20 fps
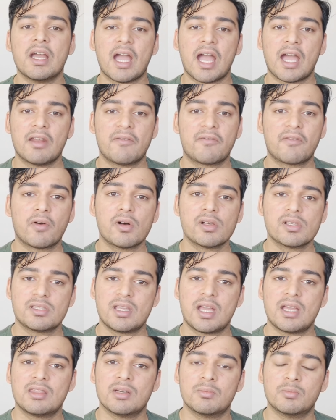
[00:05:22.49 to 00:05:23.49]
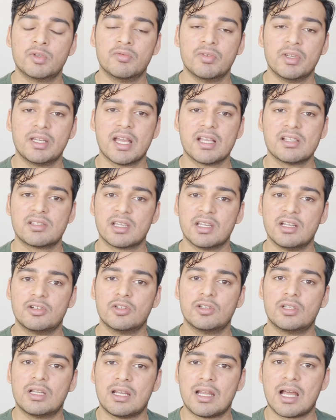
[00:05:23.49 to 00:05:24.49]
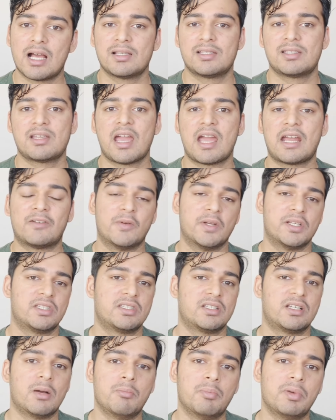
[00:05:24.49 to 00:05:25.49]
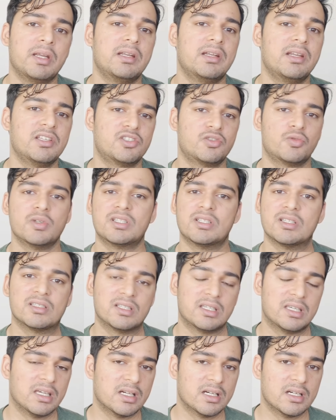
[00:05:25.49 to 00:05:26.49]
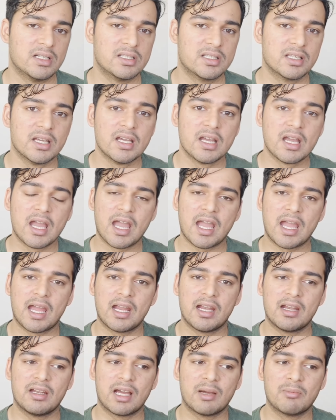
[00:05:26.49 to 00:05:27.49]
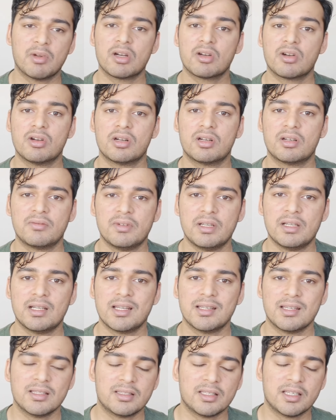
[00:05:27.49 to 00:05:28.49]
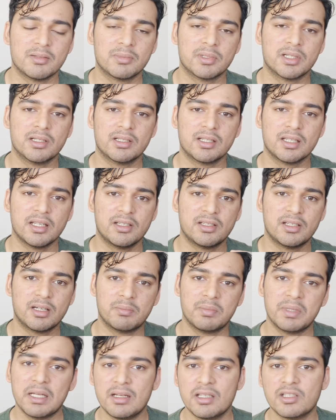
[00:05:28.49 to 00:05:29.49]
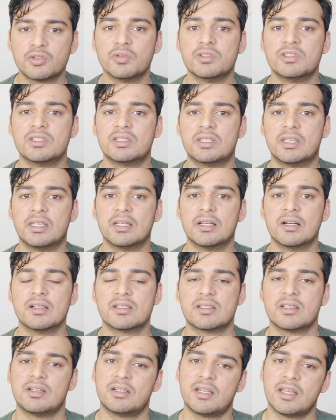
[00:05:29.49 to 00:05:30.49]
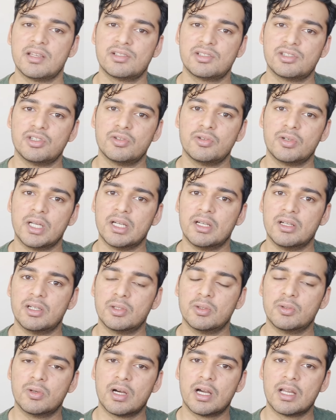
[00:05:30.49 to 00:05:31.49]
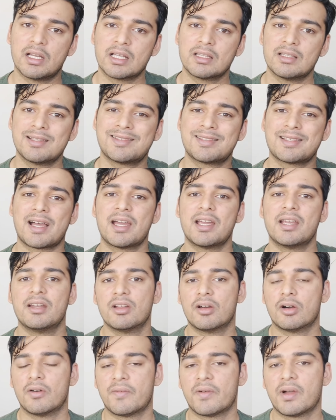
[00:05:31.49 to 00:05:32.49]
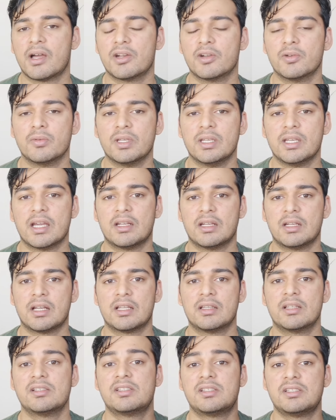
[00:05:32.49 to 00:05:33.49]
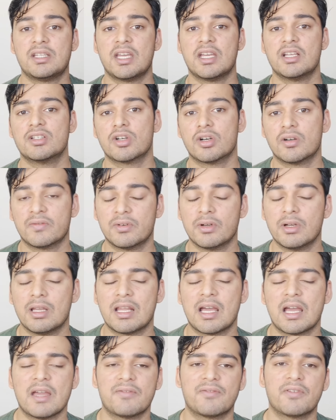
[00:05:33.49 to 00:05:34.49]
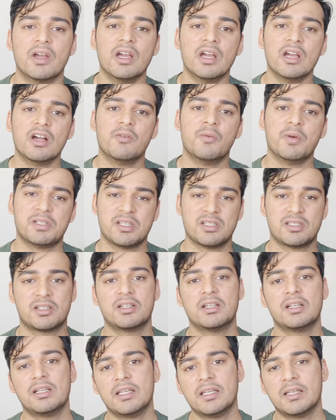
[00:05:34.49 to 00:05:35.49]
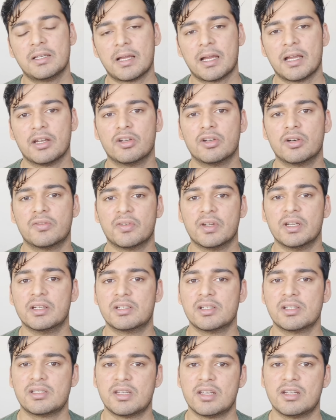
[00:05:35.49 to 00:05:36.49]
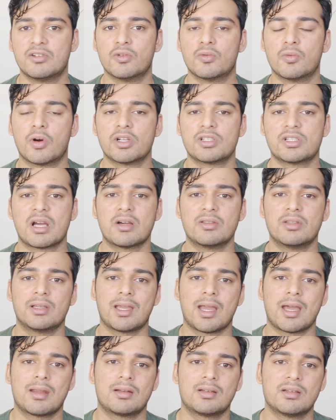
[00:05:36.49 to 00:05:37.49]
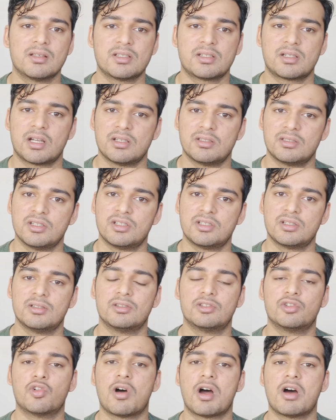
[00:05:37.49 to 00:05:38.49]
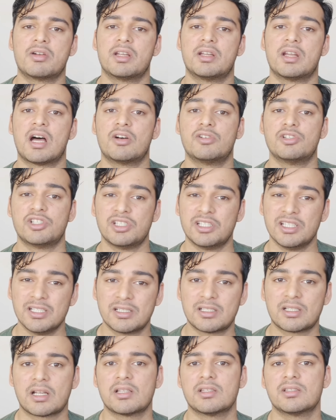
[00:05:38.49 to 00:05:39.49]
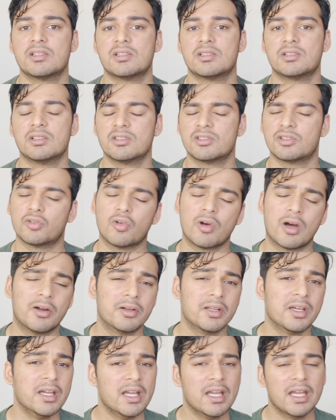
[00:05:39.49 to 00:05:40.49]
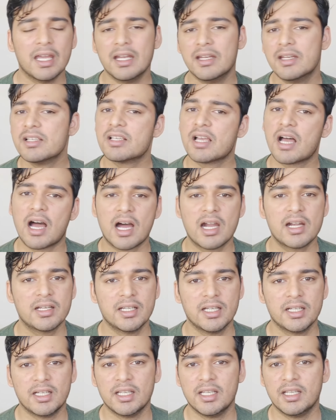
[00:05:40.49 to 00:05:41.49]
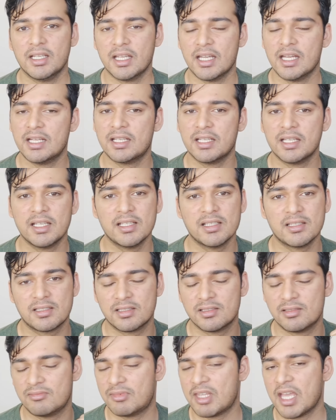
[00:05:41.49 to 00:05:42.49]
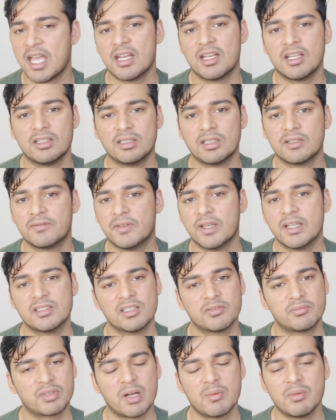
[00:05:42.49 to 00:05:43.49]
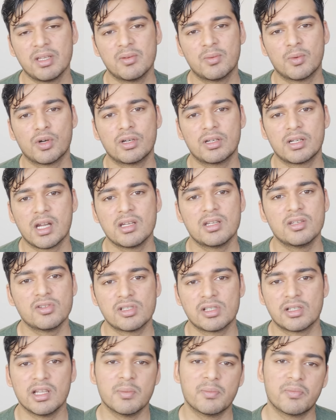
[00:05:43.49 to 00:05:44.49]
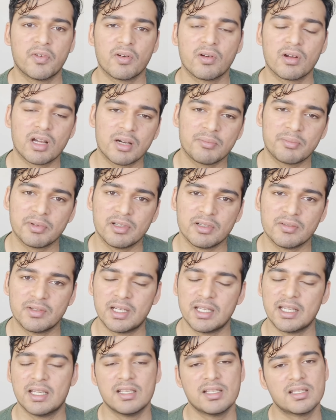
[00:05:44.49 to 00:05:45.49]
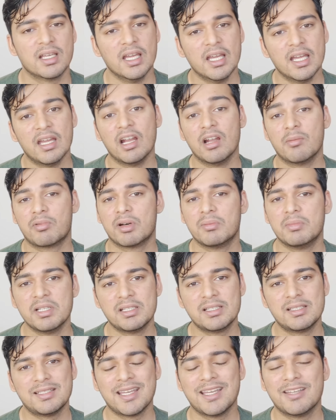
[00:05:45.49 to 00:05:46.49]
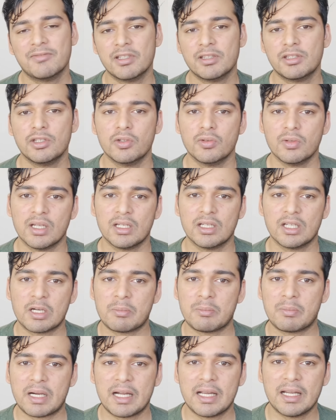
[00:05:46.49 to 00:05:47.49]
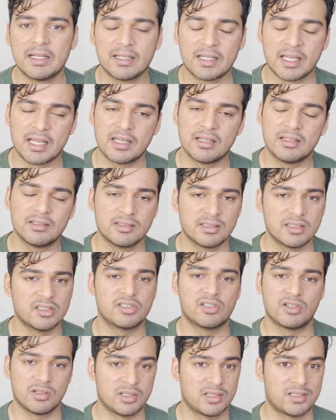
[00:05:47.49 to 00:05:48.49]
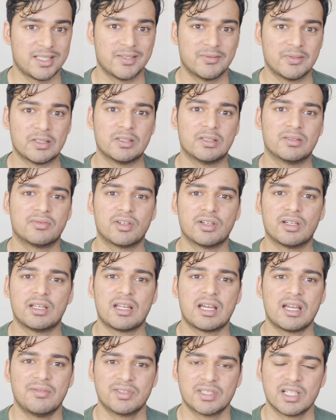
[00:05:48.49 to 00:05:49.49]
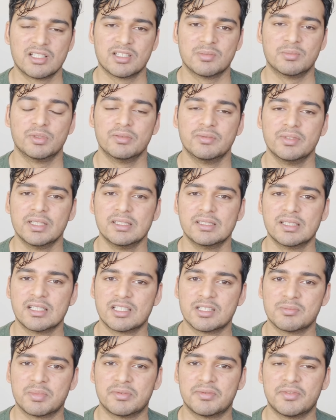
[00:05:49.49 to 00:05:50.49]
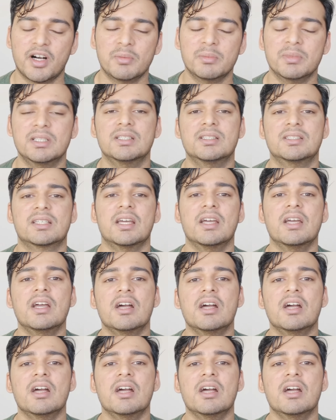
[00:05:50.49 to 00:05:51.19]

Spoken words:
And of course then the movie gets into the last act, which completely switches gears, and I'm not going to reveal anything, but it completely switches gears and takes you into another side of Aruvi and another stage of her life, which is really kind of interesting to watch how the characters transition throughout and how she transitions throughout. It is hard hitting, it is there in your face, it probably won't let you sleep for a couple of days, it'll probably stay with you in your mind, and it's going to stay with you for your life, such a movie and such a performance.